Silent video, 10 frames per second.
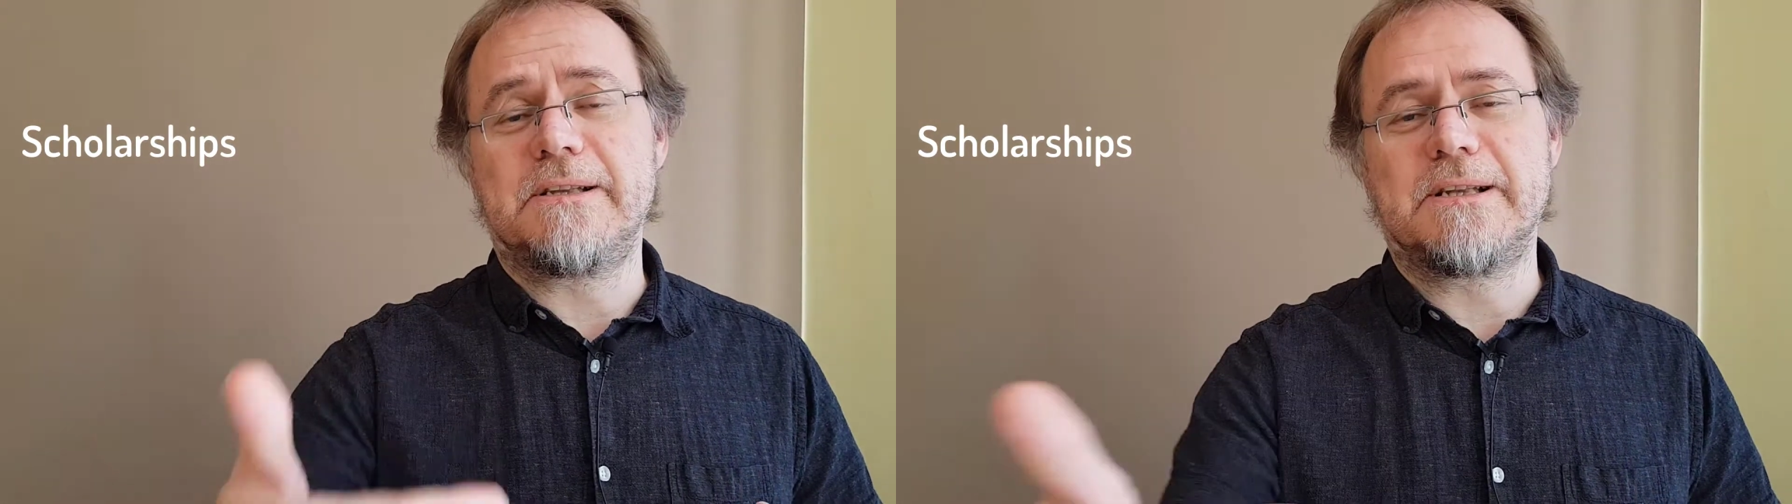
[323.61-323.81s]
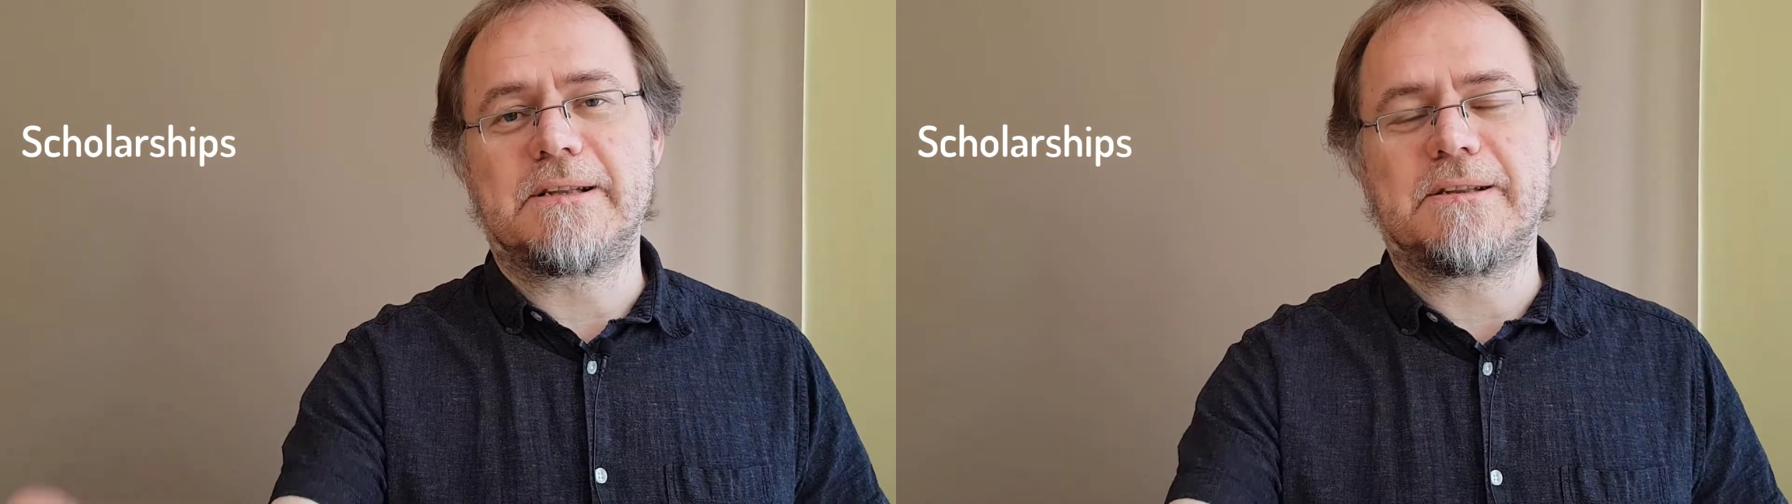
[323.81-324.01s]

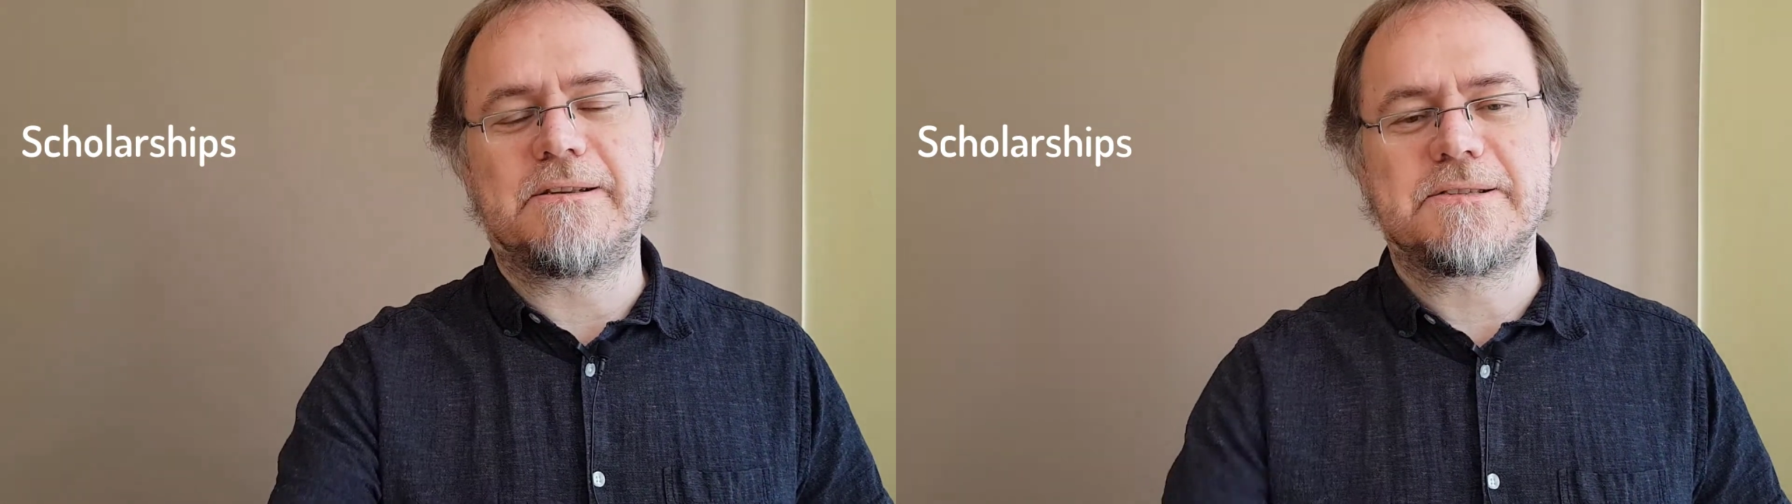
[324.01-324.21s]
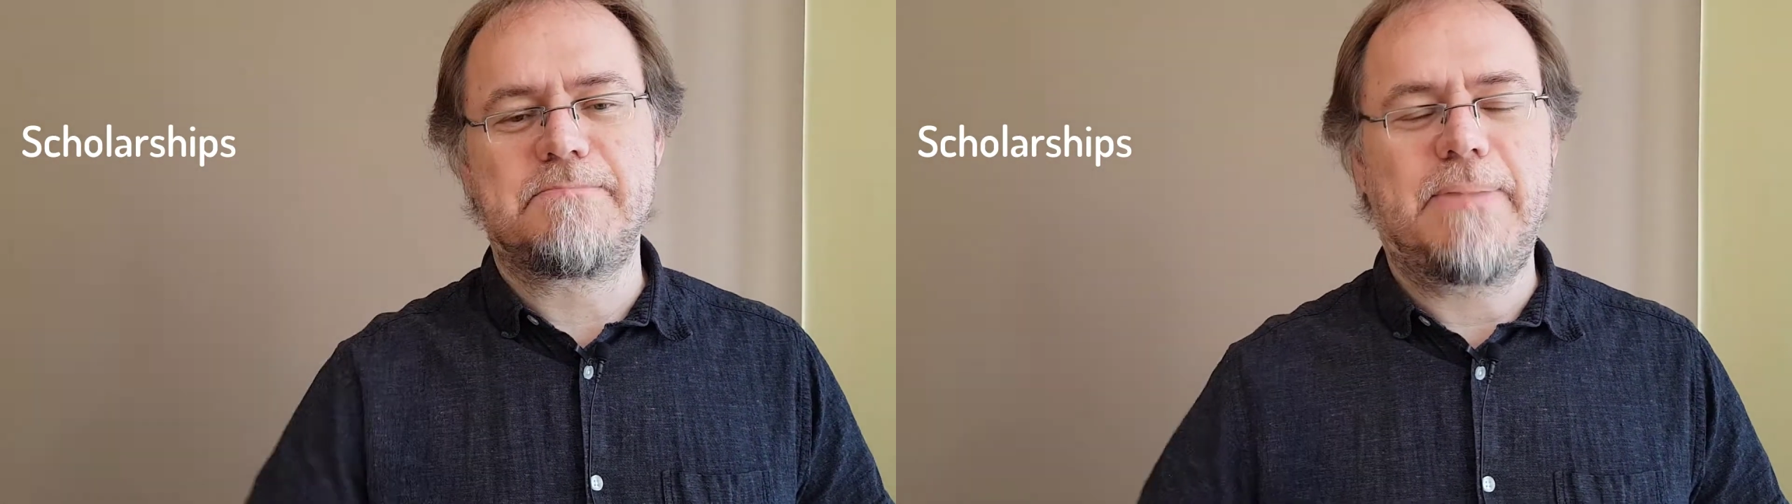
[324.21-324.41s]
that
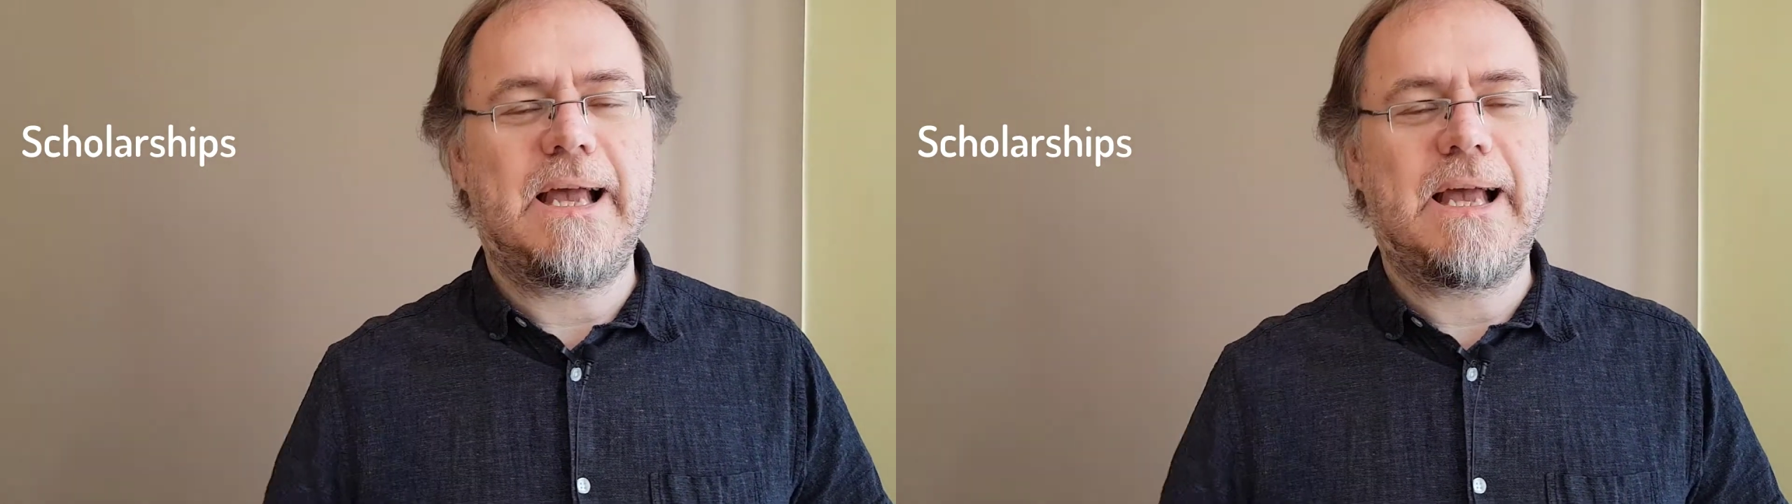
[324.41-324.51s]
this